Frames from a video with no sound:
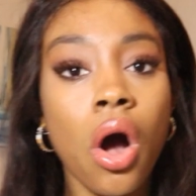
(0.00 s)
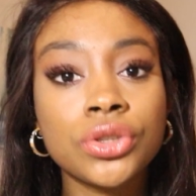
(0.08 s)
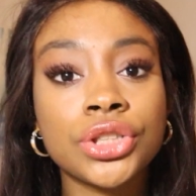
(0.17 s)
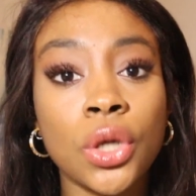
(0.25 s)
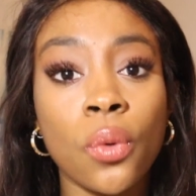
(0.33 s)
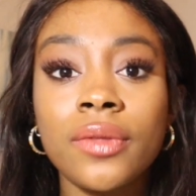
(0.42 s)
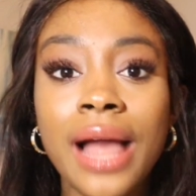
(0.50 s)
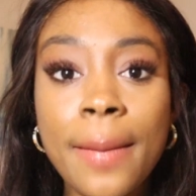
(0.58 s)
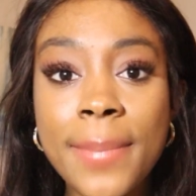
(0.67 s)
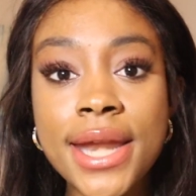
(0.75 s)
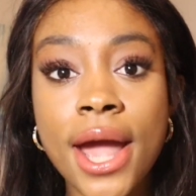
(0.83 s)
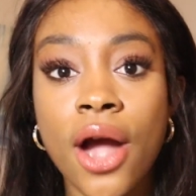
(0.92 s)
also,
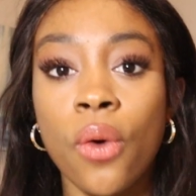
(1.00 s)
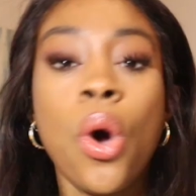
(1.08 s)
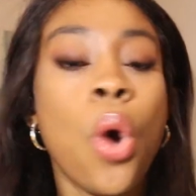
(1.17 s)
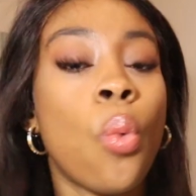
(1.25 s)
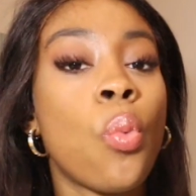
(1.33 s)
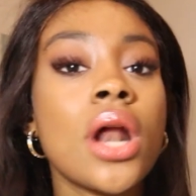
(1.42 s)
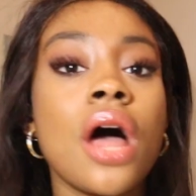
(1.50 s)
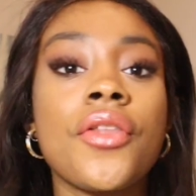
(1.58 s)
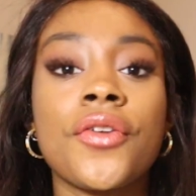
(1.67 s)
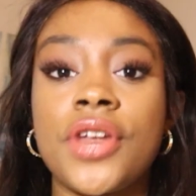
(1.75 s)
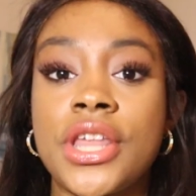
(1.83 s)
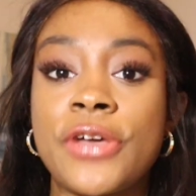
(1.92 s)
let me know, what
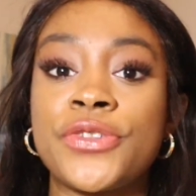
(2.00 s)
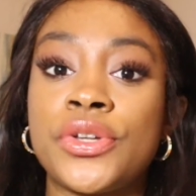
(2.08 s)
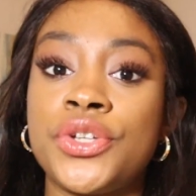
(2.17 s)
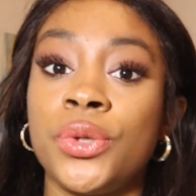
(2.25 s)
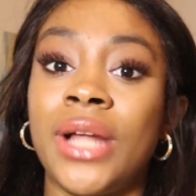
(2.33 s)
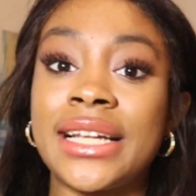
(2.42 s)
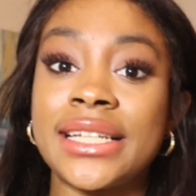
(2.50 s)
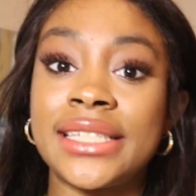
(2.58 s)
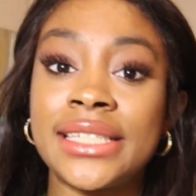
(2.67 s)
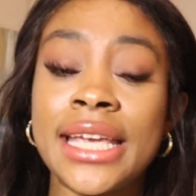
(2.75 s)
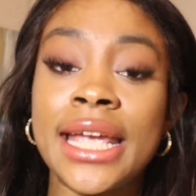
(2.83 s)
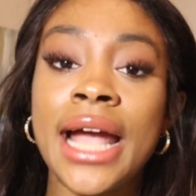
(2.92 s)
other videos would you like to
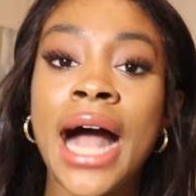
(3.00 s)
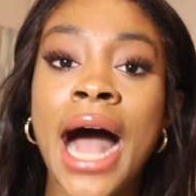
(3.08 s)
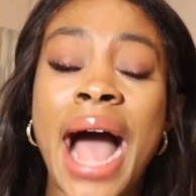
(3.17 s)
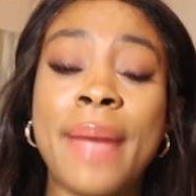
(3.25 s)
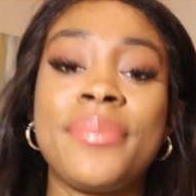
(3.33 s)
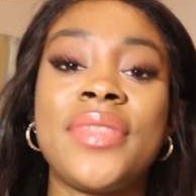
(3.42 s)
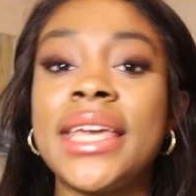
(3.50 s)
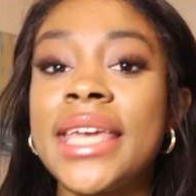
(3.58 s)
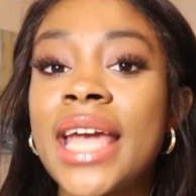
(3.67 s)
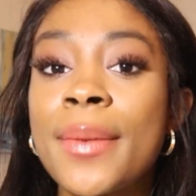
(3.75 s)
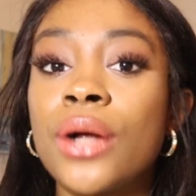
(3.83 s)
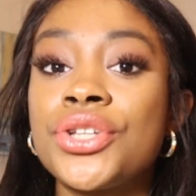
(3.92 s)
see? I'm
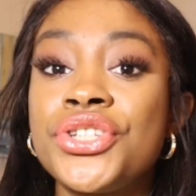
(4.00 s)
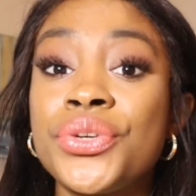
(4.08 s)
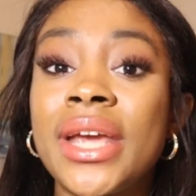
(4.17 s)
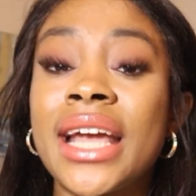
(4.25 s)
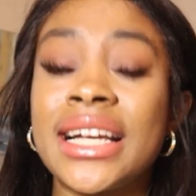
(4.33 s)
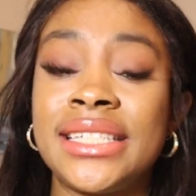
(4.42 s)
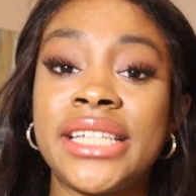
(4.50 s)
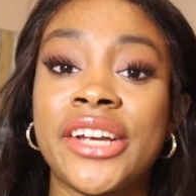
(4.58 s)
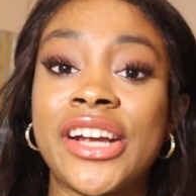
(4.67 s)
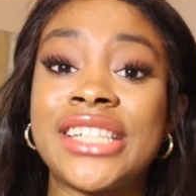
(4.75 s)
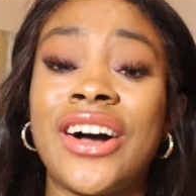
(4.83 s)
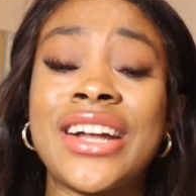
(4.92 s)
thinking about doing a
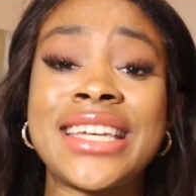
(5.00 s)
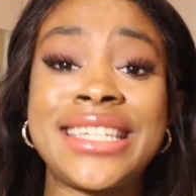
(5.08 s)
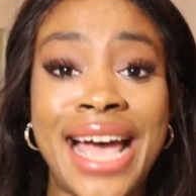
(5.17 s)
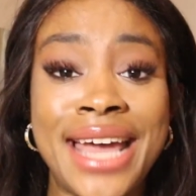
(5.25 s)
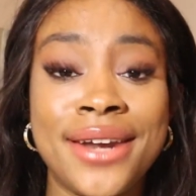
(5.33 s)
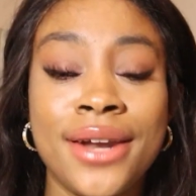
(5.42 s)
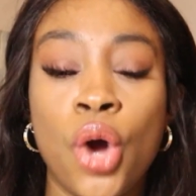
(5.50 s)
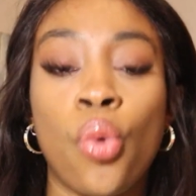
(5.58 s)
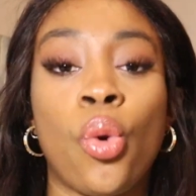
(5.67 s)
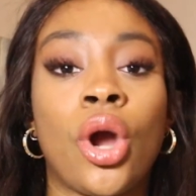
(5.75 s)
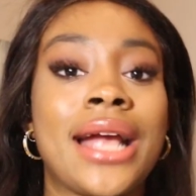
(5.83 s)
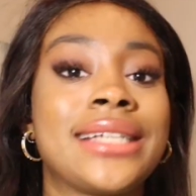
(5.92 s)
series on debt
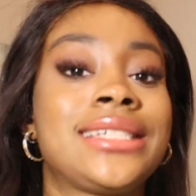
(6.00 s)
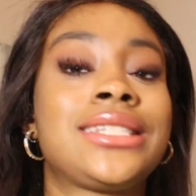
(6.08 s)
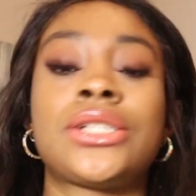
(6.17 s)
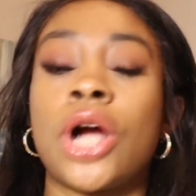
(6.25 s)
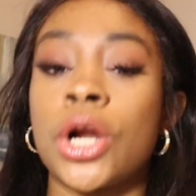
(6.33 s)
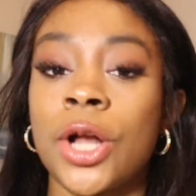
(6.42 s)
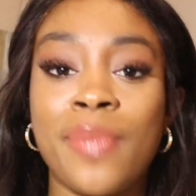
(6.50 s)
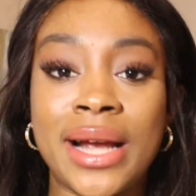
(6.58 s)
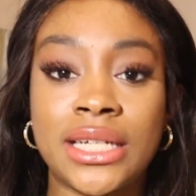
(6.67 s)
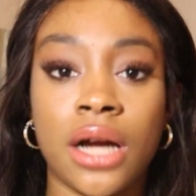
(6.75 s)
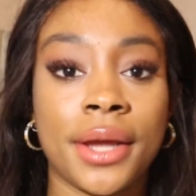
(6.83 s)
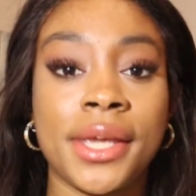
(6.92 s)
where I start off
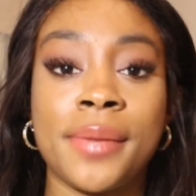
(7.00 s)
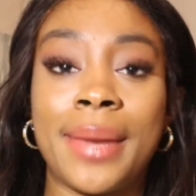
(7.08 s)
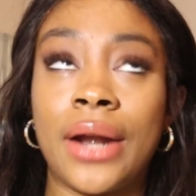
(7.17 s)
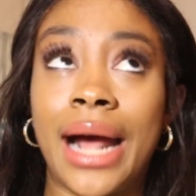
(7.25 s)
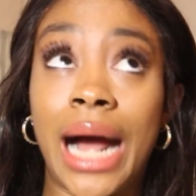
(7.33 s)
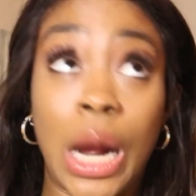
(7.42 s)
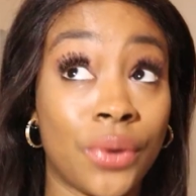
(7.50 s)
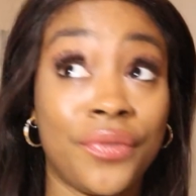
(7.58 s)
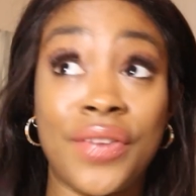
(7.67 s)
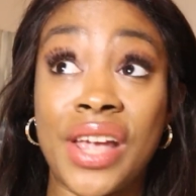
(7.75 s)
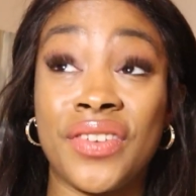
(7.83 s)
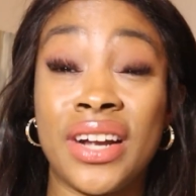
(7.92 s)
by talking about our
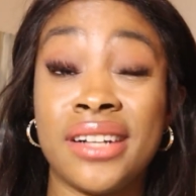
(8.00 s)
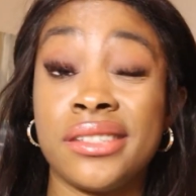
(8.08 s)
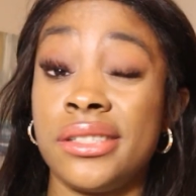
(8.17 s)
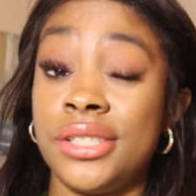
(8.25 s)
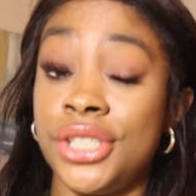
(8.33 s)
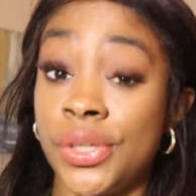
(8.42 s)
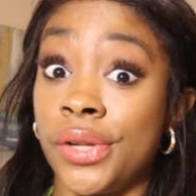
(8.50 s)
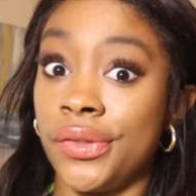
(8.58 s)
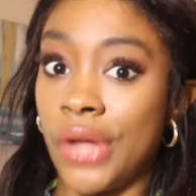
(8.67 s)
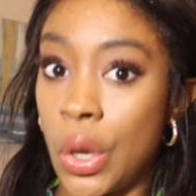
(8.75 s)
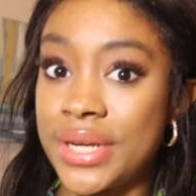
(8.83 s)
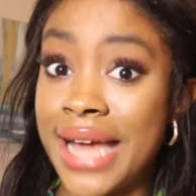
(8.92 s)
favorite student
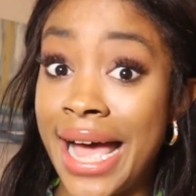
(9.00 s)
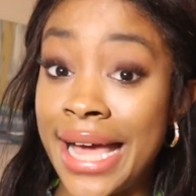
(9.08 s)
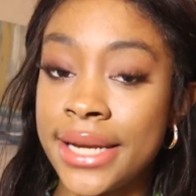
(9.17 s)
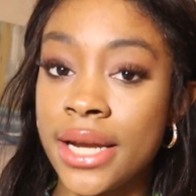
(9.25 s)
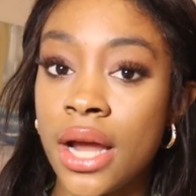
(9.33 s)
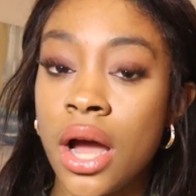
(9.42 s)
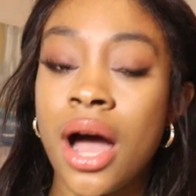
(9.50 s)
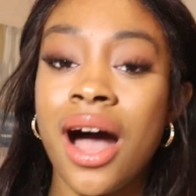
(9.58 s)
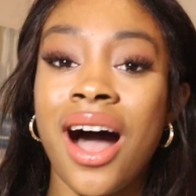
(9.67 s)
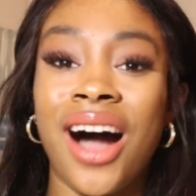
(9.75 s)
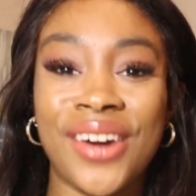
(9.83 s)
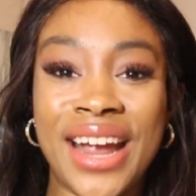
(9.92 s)
loan debt.
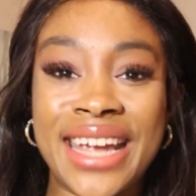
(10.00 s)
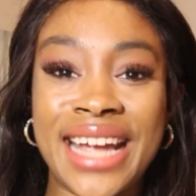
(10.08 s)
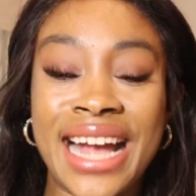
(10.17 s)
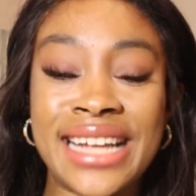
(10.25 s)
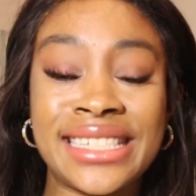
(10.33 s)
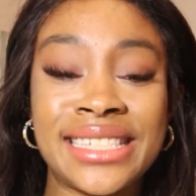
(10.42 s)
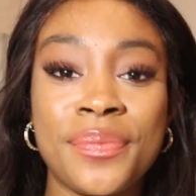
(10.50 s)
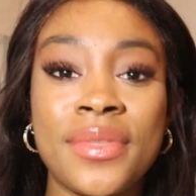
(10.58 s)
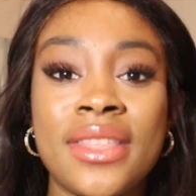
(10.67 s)
All right, guys,